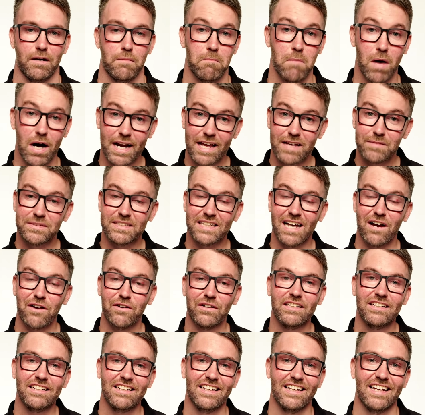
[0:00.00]
My name's
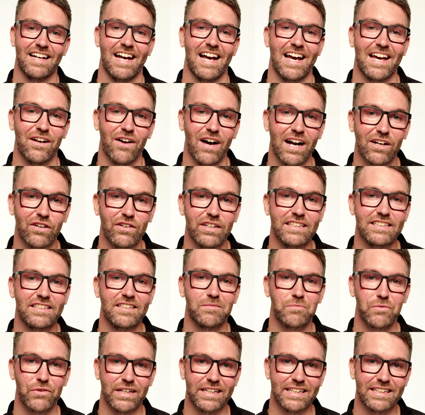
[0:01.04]
Aaron, and I got
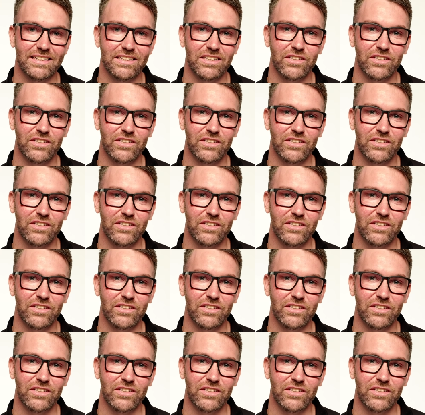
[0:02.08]
into the marine